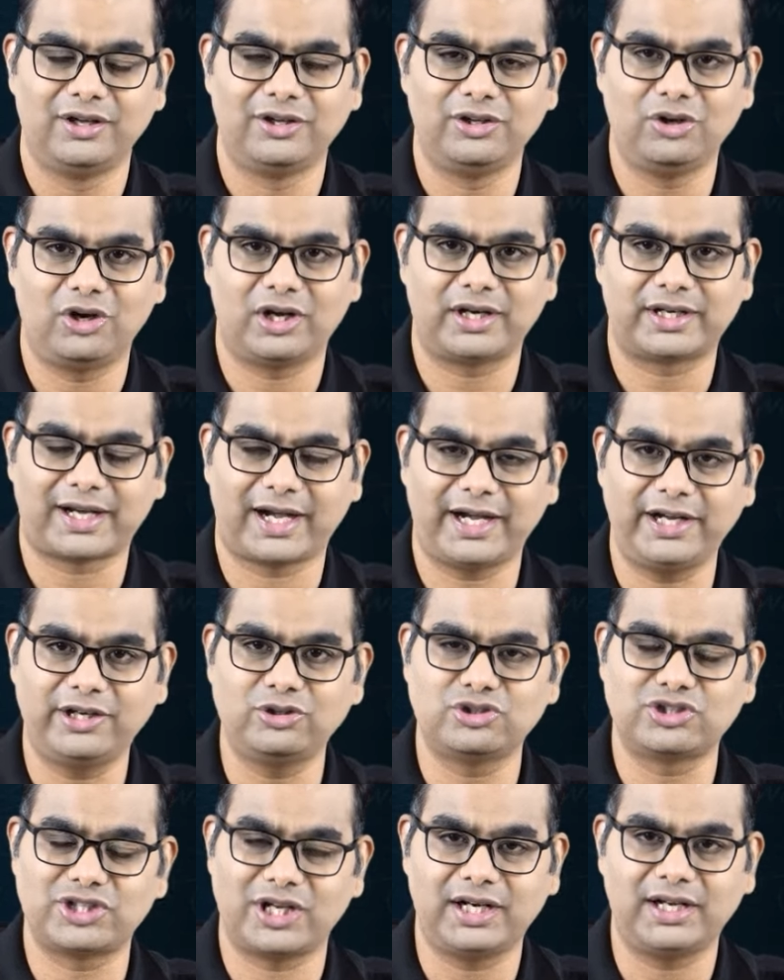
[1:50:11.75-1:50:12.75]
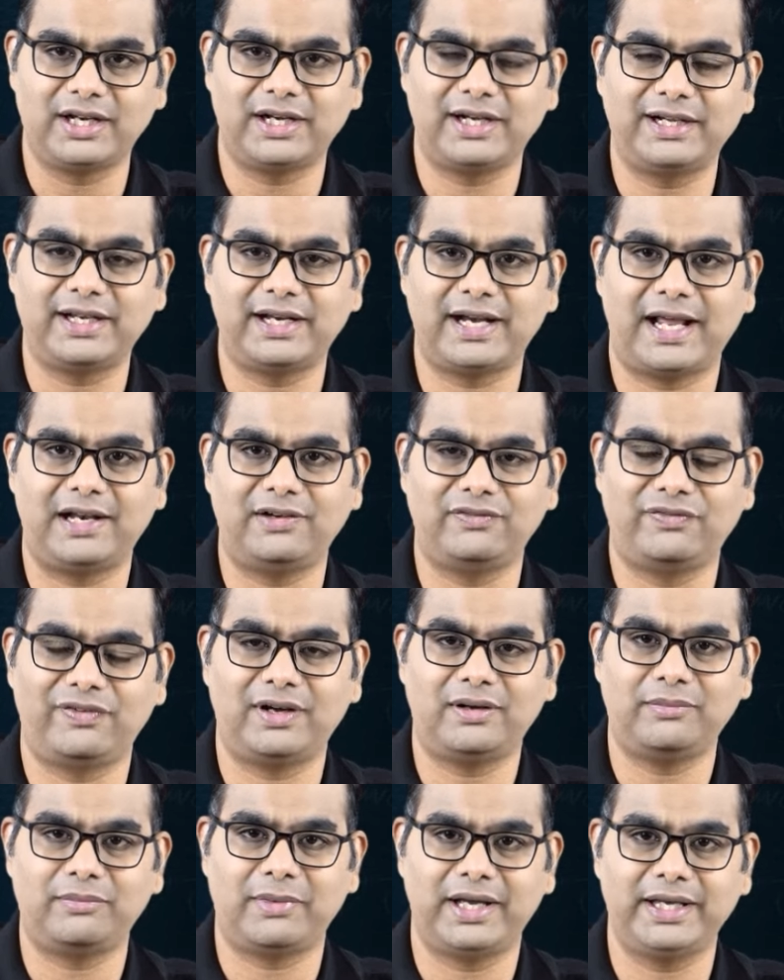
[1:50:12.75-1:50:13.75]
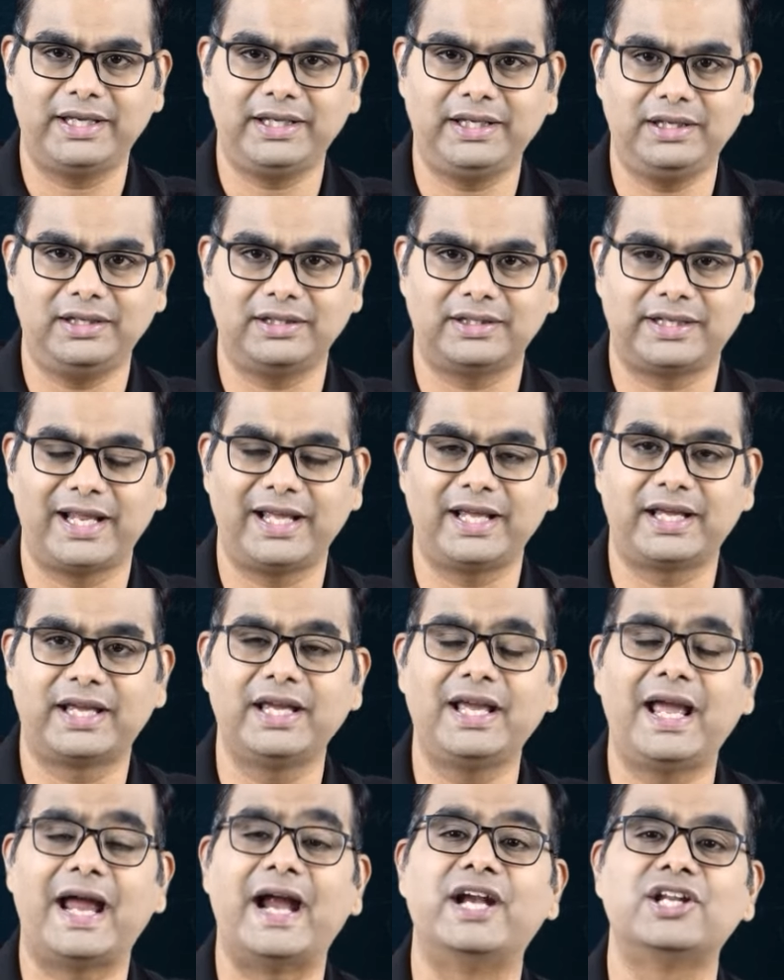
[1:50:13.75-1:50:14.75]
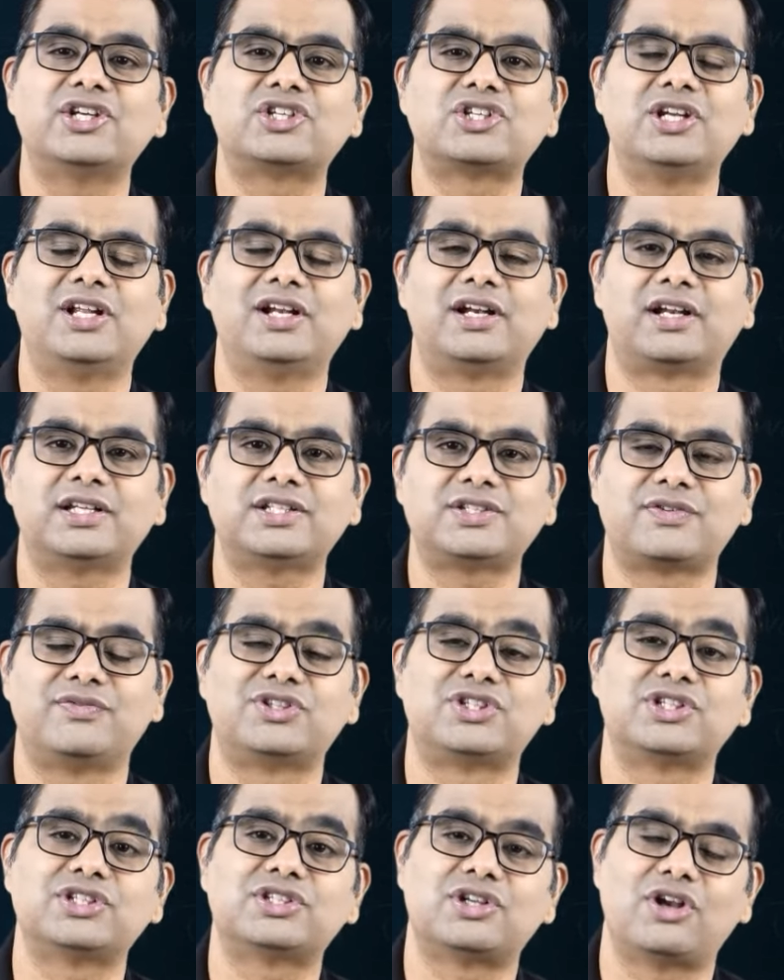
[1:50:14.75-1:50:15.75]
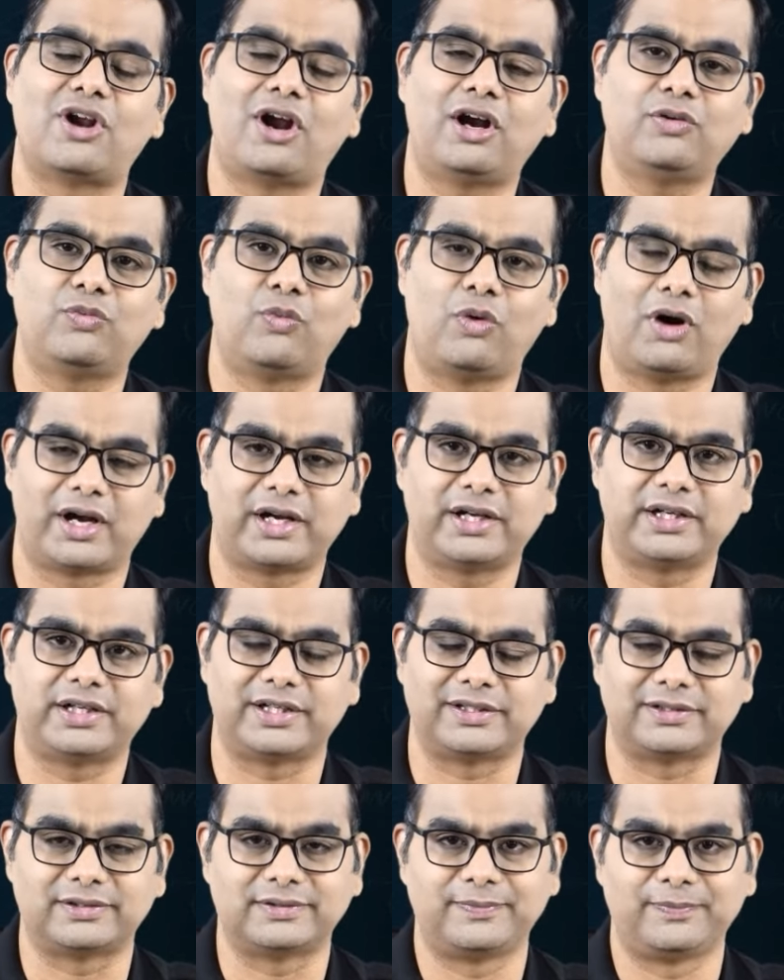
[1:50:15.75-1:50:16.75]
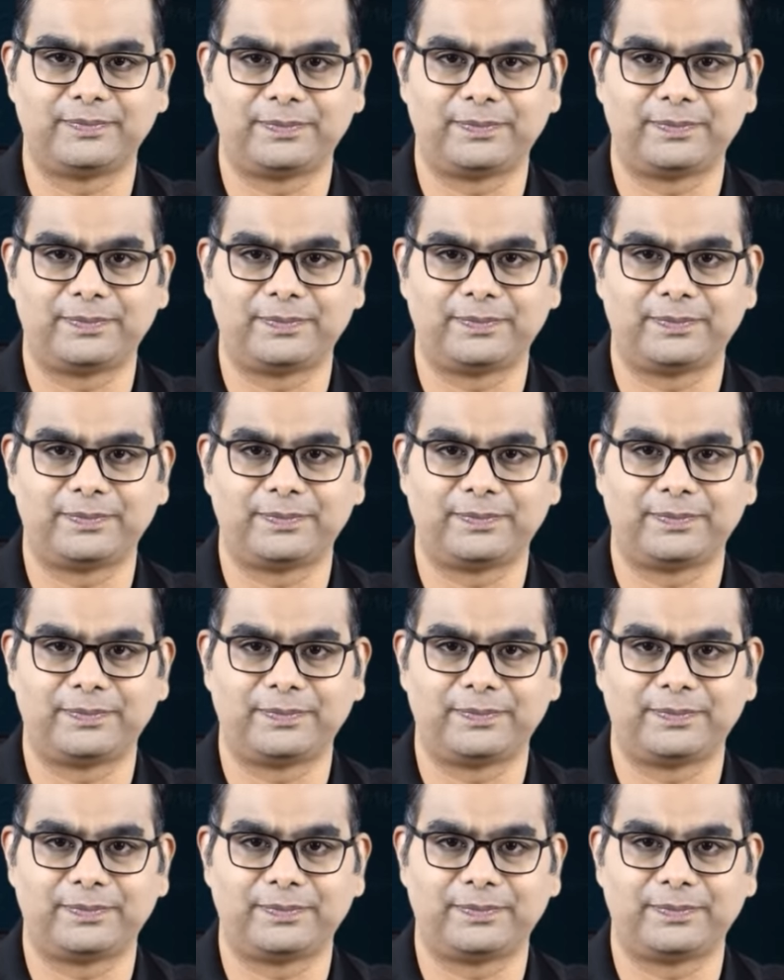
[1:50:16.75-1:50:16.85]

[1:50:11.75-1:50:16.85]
you are trying to generate an alpha by taking additional risk which is not warranted.